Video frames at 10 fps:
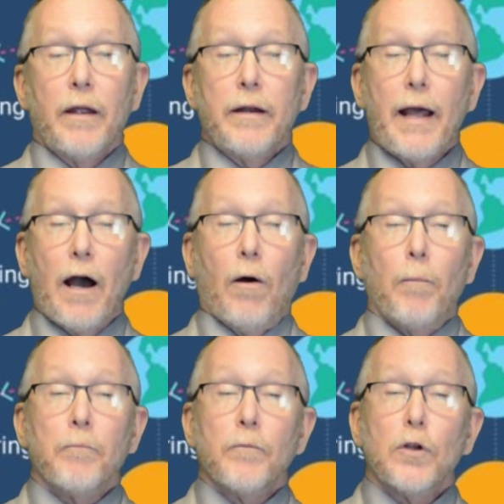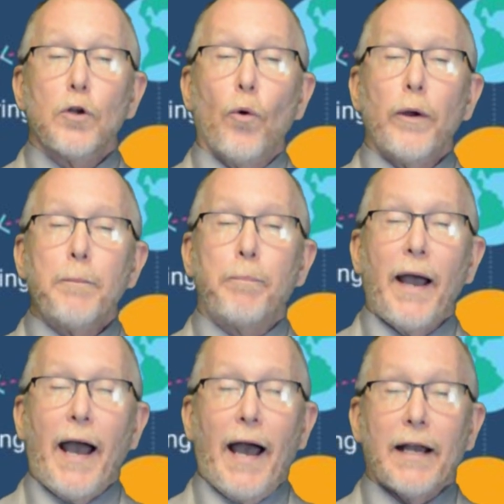Now, going
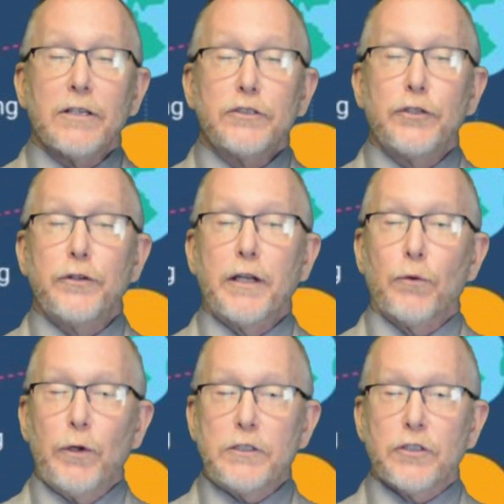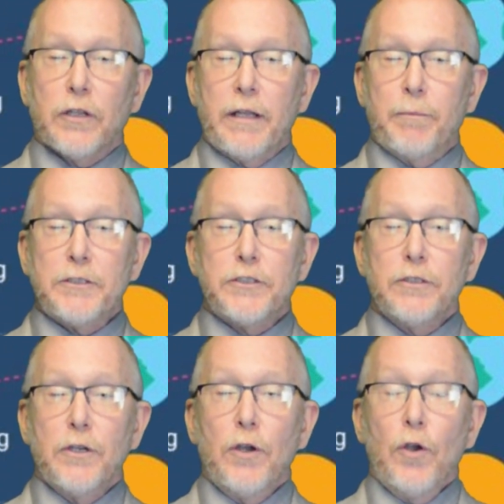back to the original image,
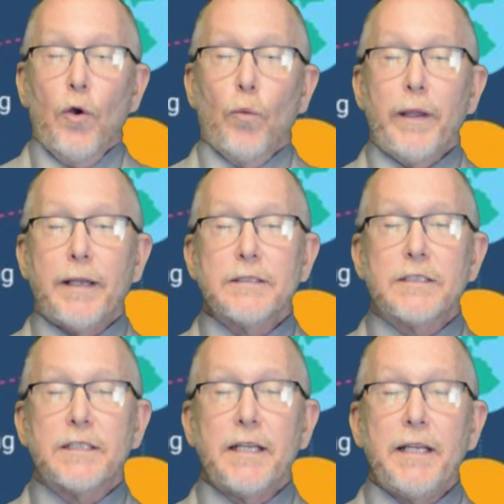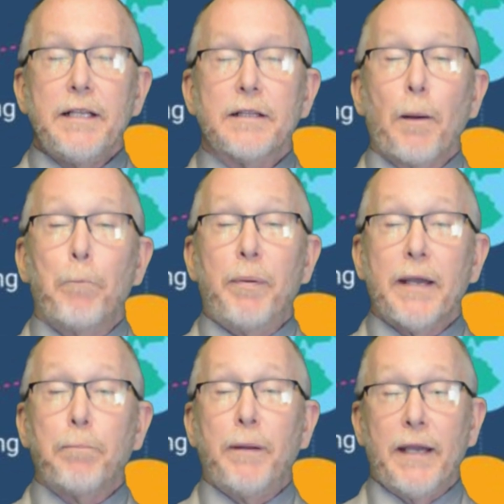we can see the
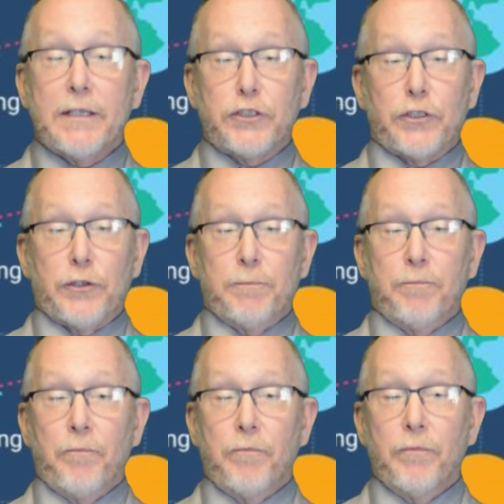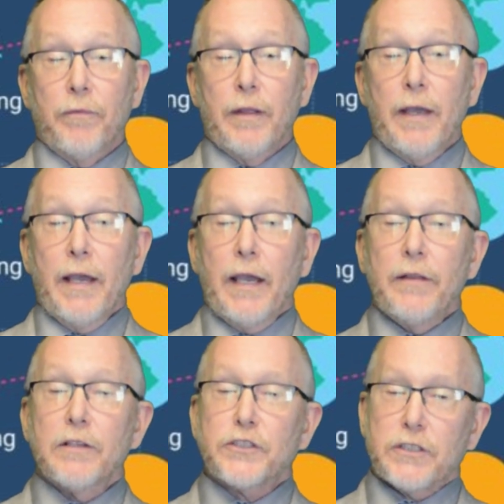big picture.
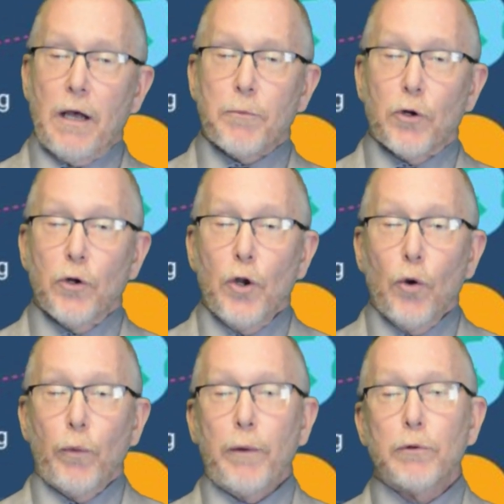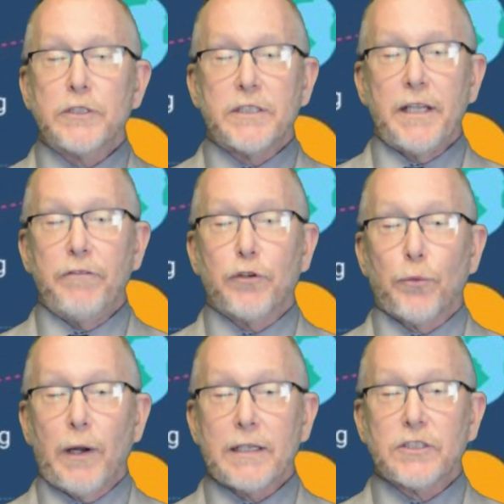In the summer, we receive
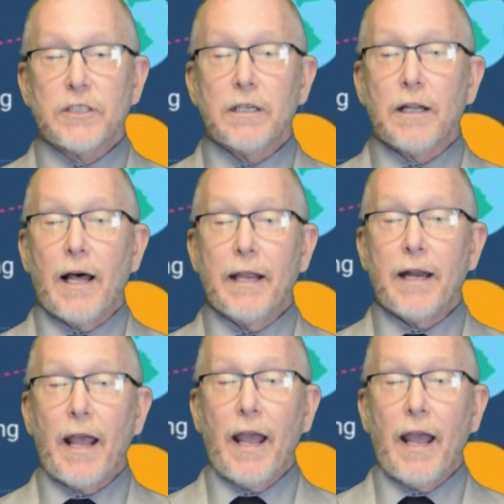direct sunlight,